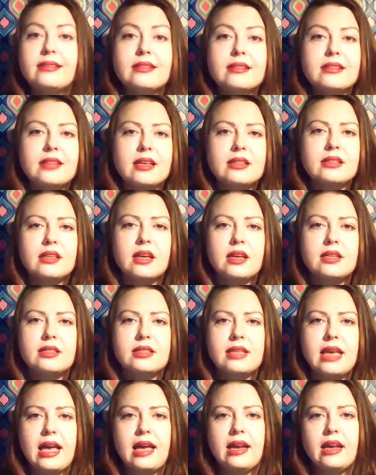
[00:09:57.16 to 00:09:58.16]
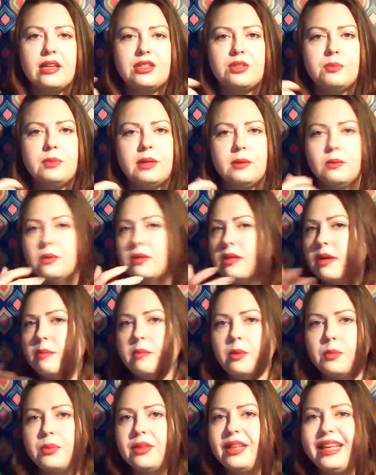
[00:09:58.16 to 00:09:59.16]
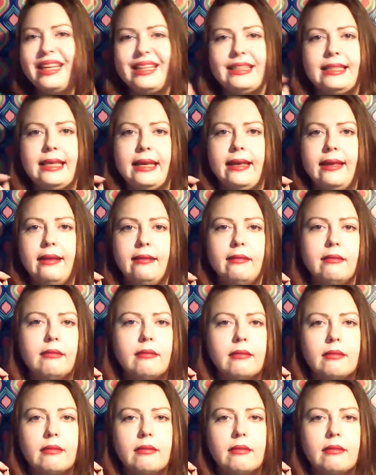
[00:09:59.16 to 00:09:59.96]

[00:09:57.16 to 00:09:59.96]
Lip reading: That's kind of sad. I should be able to come up with like 10.